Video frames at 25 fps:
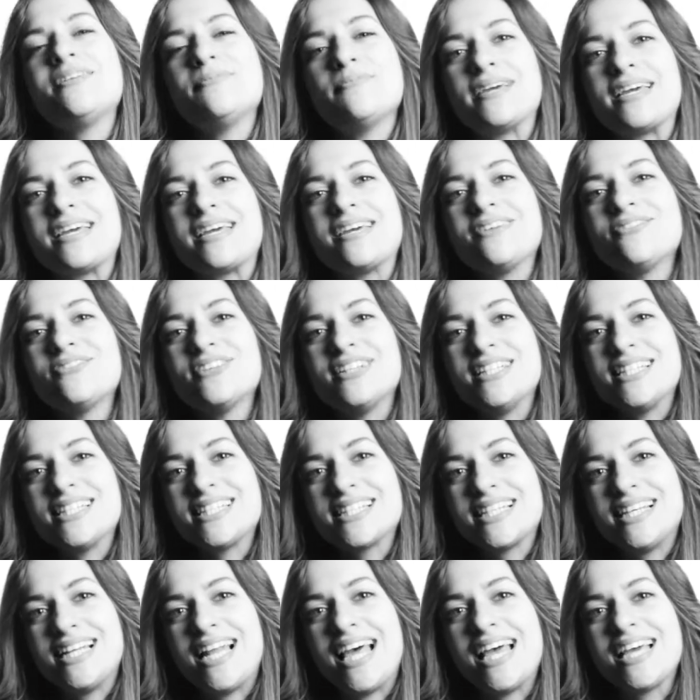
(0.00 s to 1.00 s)
me for this
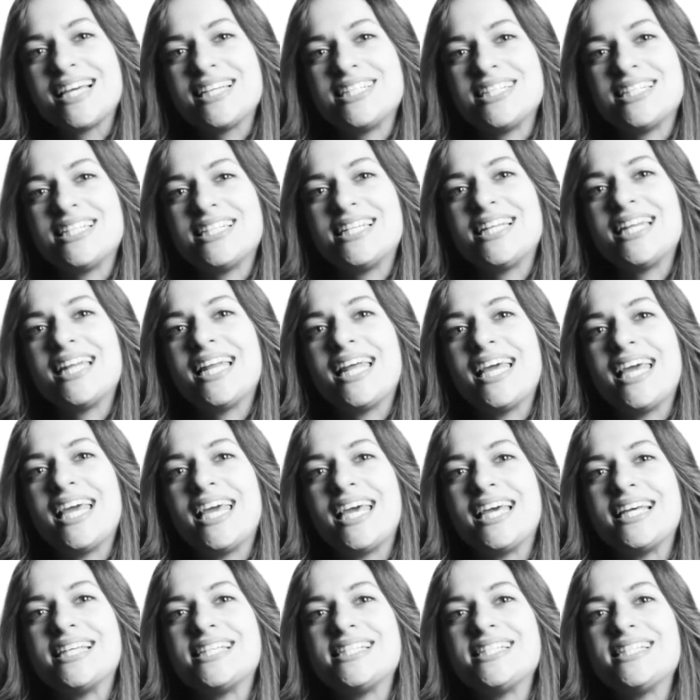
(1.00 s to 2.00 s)
collection
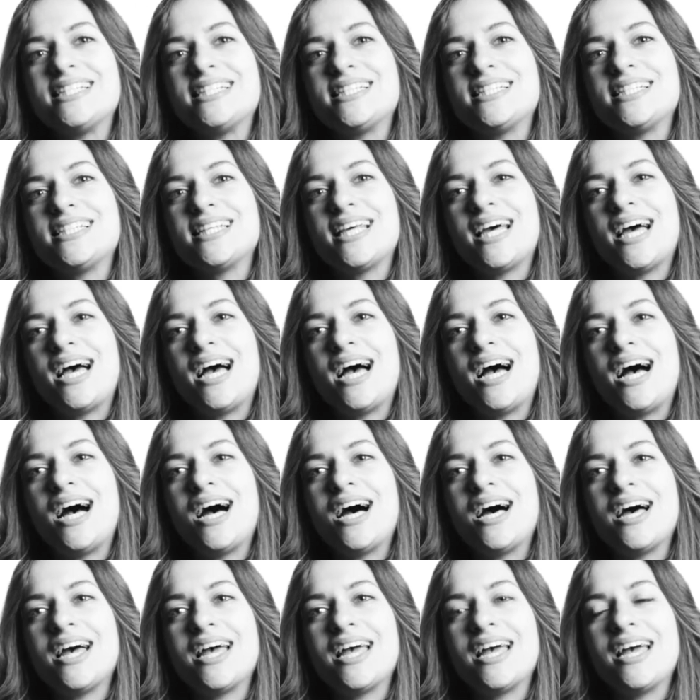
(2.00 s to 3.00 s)
is
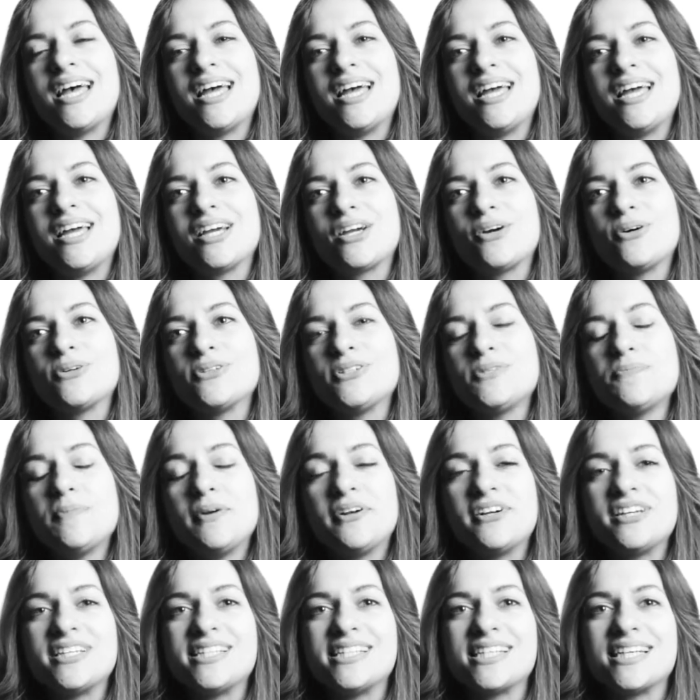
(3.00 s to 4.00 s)
uh,
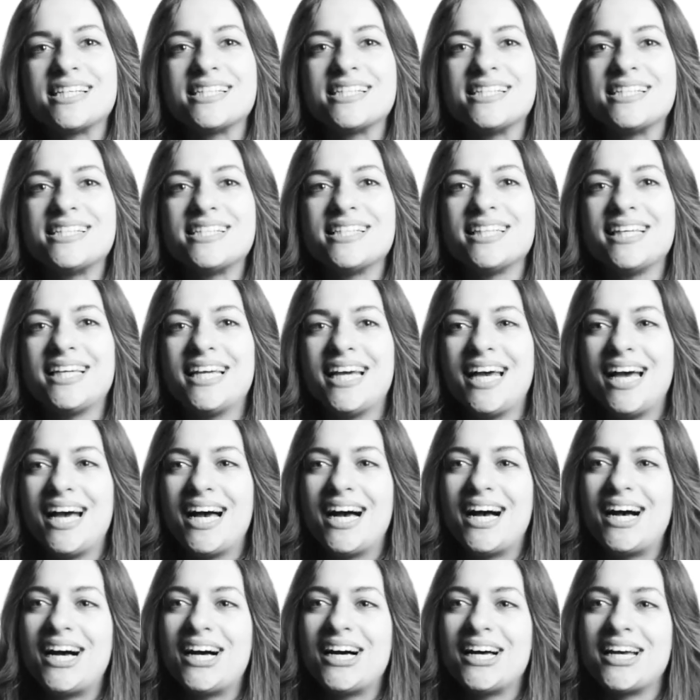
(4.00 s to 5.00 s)
conspiracies.
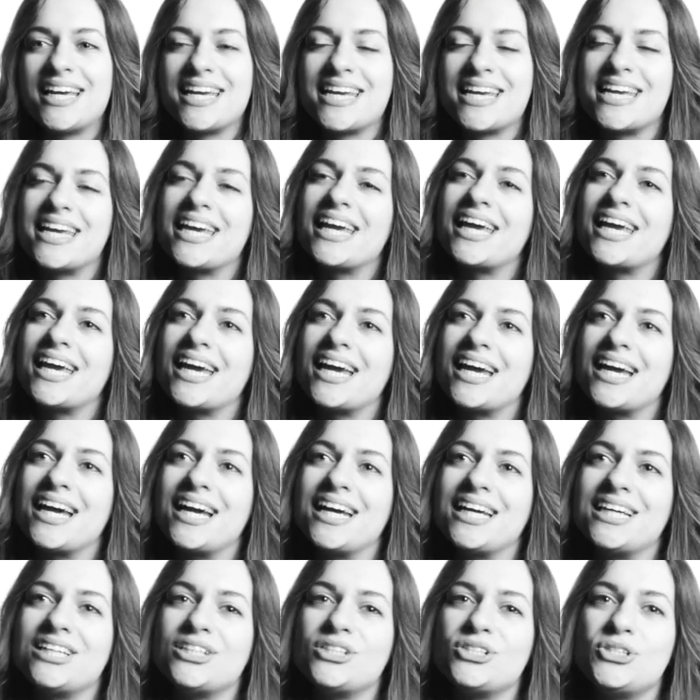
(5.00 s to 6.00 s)
I
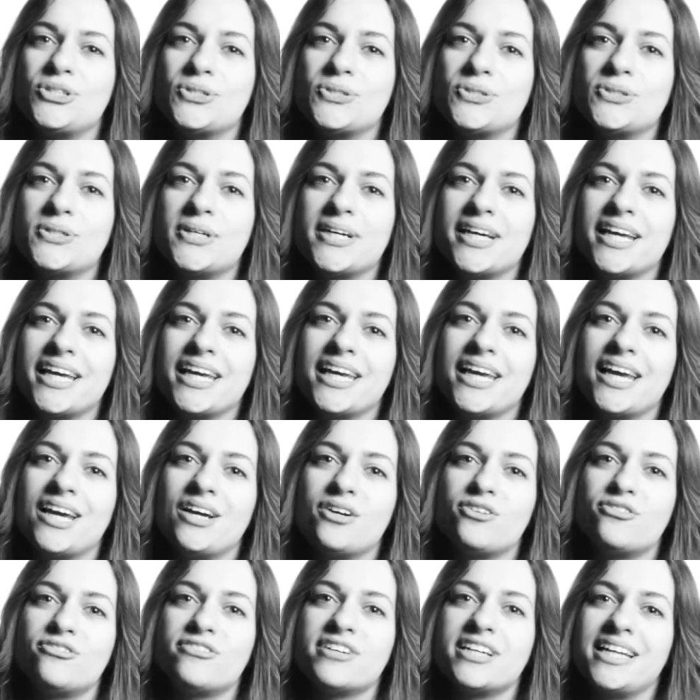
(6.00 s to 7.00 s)
enjoy
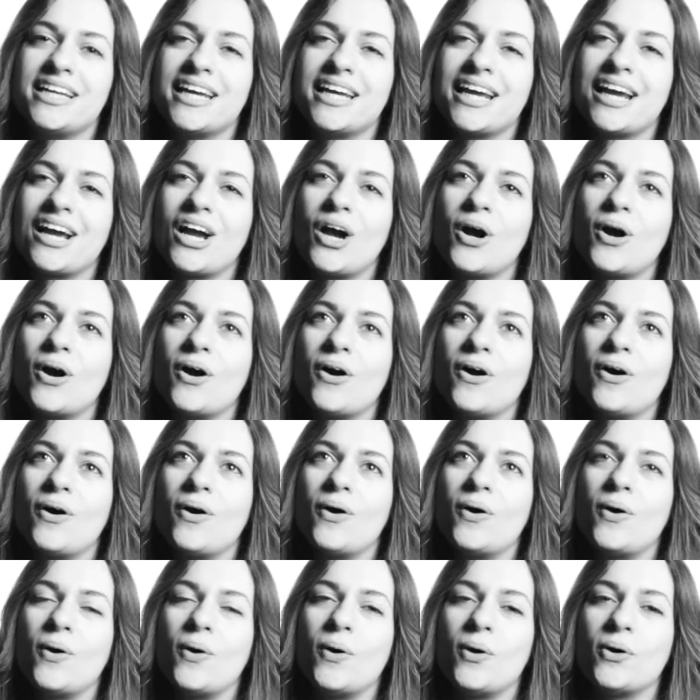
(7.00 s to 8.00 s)
reading
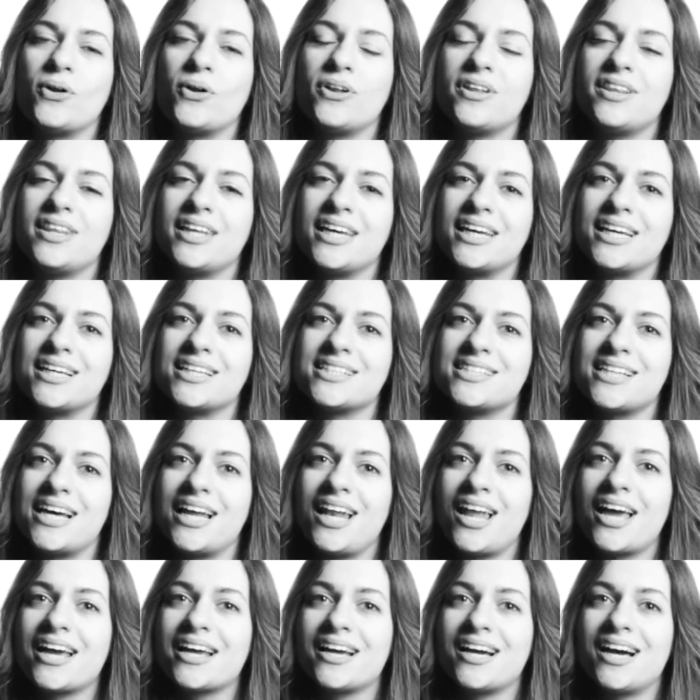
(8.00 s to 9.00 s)
on things. I
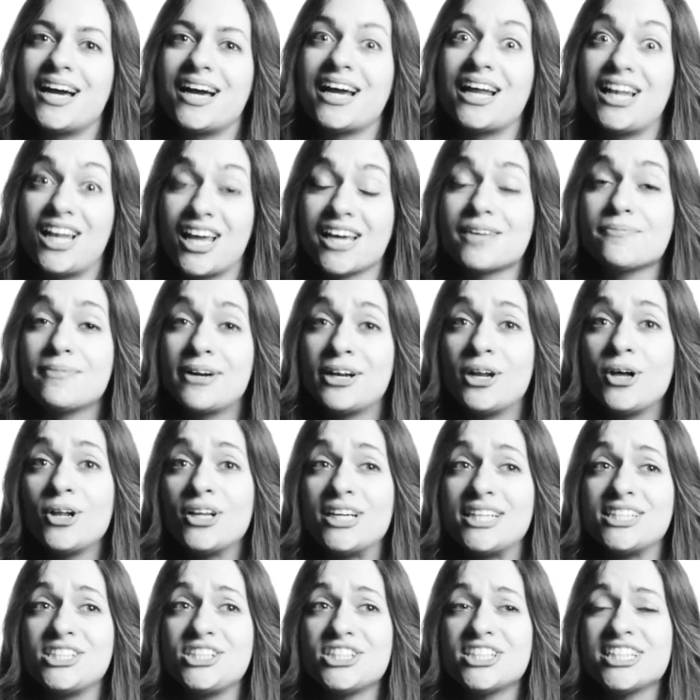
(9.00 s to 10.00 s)
like I like my
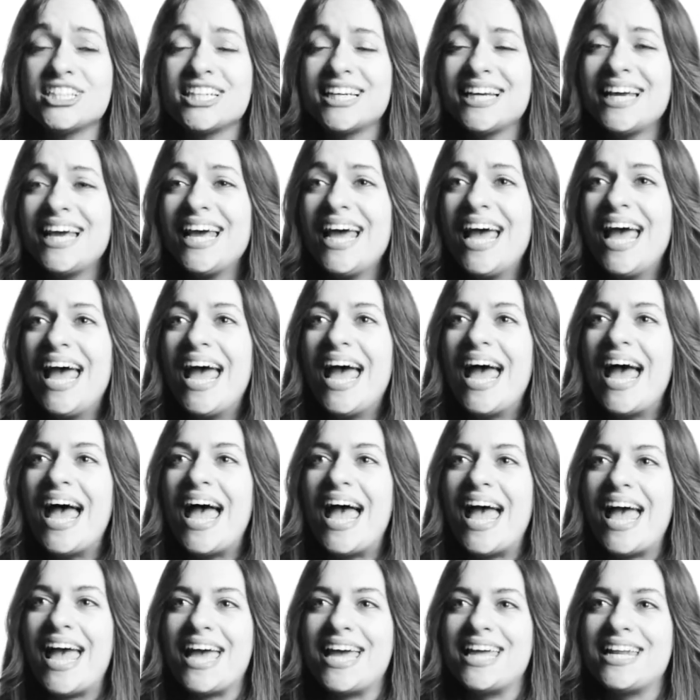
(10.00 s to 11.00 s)
knowledge,
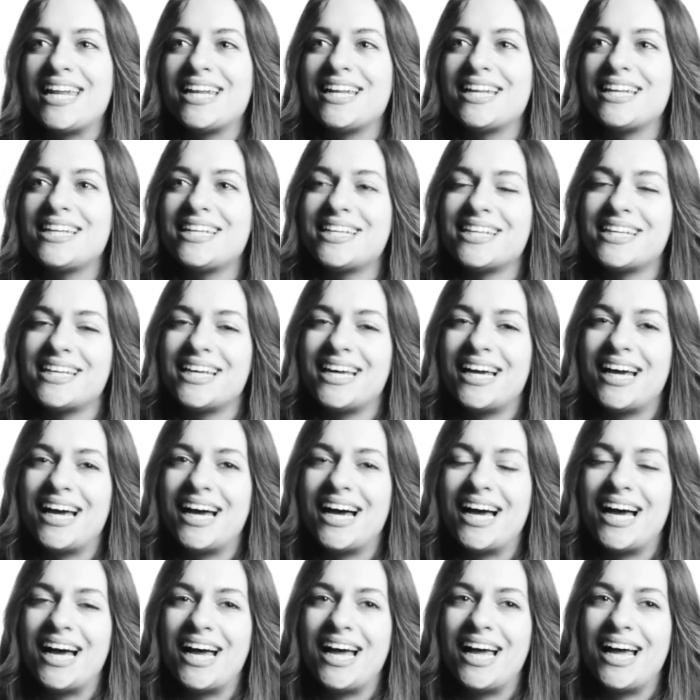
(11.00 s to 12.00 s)
and
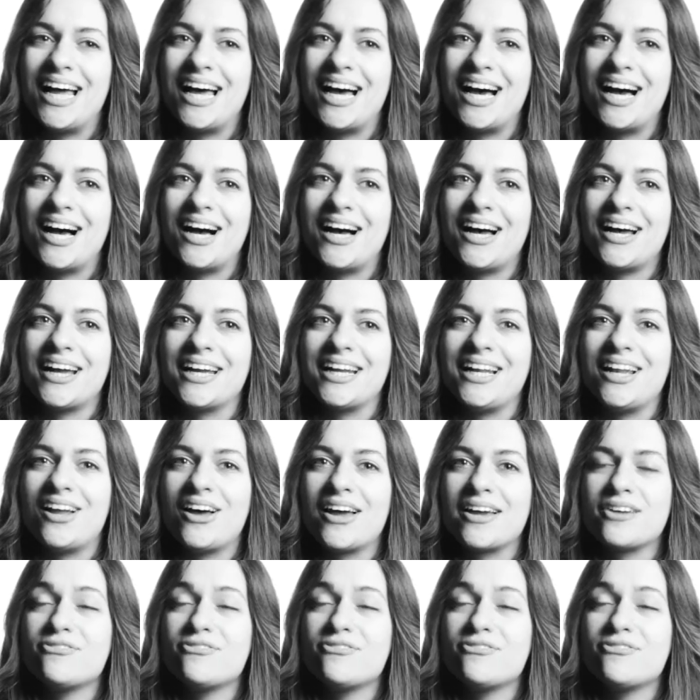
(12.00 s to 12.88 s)
I like